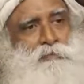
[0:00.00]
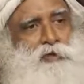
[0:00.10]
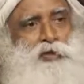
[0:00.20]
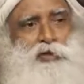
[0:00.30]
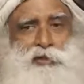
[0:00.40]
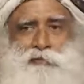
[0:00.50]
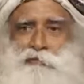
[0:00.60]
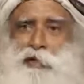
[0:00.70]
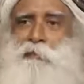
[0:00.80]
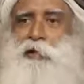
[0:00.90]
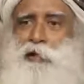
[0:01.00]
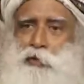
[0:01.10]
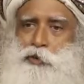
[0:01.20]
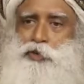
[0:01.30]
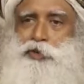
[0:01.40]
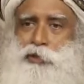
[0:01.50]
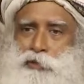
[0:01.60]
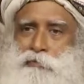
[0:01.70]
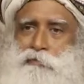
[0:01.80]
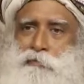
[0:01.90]
This is the fundamental question.
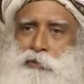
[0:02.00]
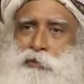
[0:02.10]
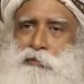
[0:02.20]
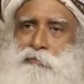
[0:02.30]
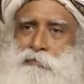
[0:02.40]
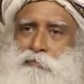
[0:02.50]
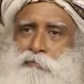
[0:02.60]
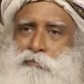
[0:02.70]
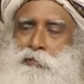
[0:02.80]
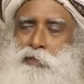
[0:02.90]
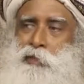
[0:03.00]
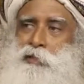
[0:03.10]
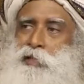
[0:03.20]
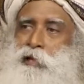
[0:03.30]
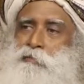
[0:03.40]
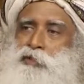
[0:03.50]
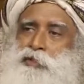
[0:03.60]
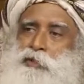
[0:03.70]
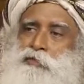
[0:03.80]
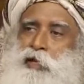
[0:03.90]
Is
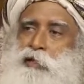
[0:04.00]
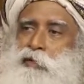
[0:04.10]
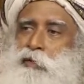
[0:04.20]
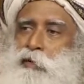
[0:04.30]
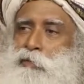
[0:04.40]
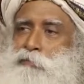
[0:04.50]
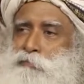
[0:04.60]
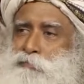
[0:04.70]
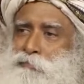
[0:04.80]
ambition right or wrong?